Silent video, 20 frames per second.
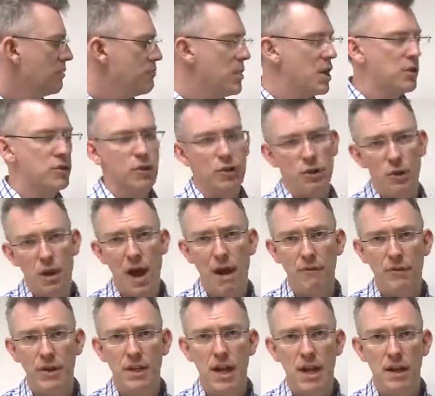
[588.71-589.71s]
Make sure you
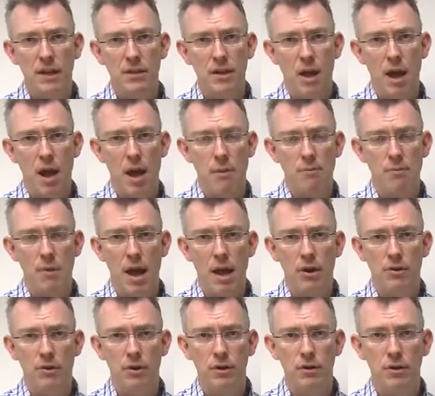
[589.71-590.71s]
have the date and time
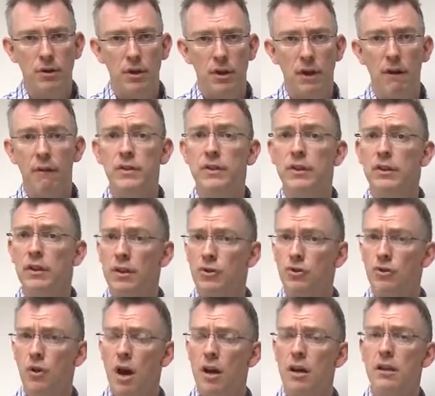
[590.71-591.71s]
entered. If it's
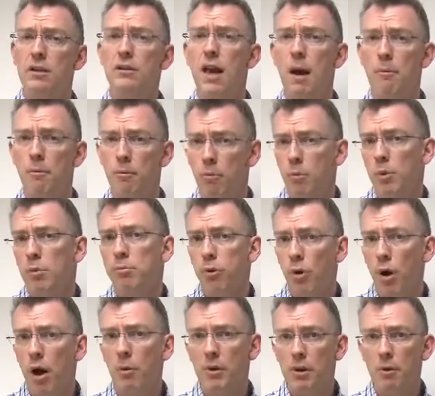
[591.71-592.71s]
electronic, that will
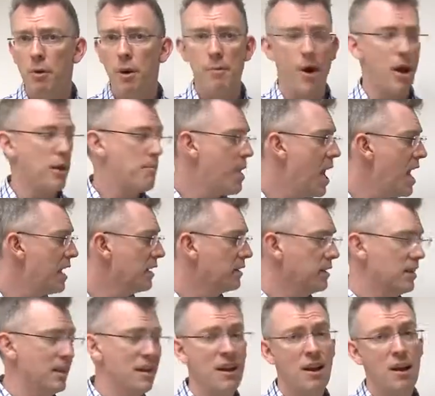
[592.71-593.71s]
probably come up
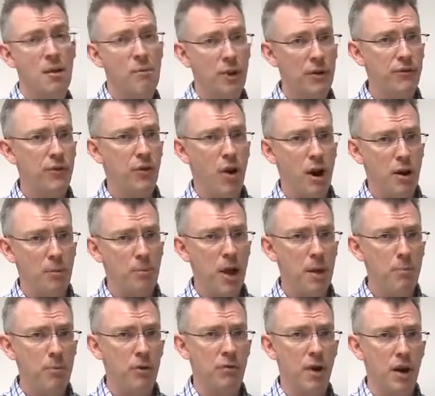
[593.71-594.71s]
automatically. But if you're on a
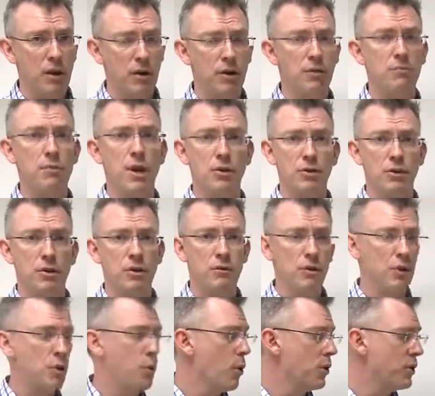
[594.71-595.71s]
paper record, make sure
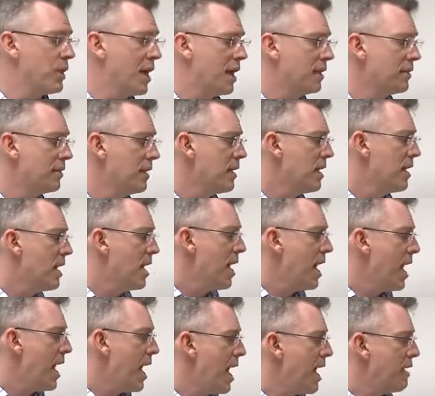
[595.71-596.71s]
you record that.
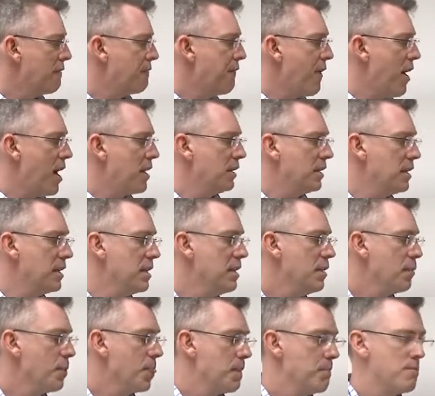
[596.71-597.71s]
And
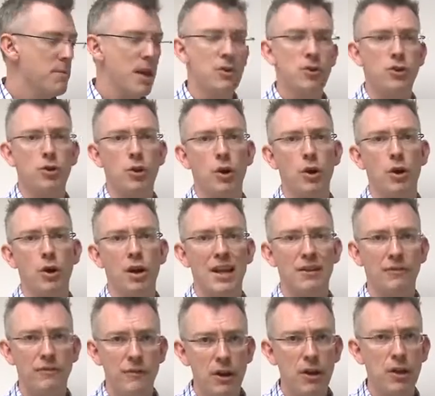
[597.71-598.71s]
finally, make sure
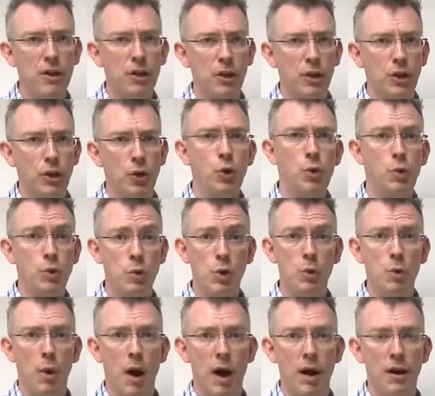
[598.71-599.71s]
it's very clear who
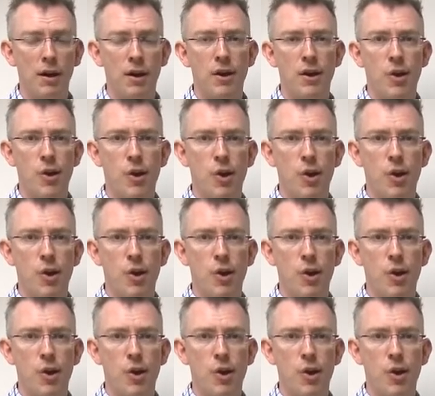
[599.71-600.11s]
you are.